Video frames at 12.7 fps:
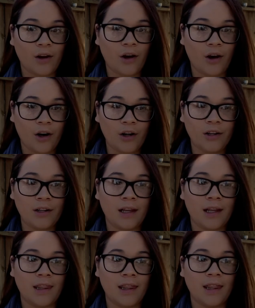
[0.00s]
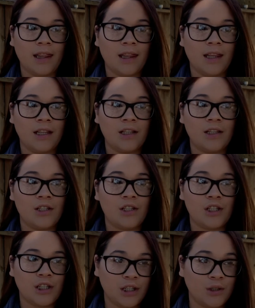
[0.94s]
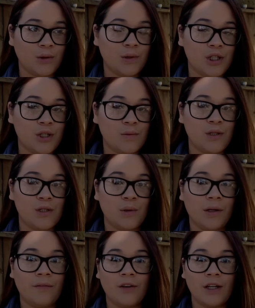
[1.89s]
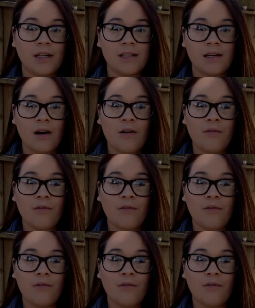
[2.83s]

all and she knew what she was doing for herself.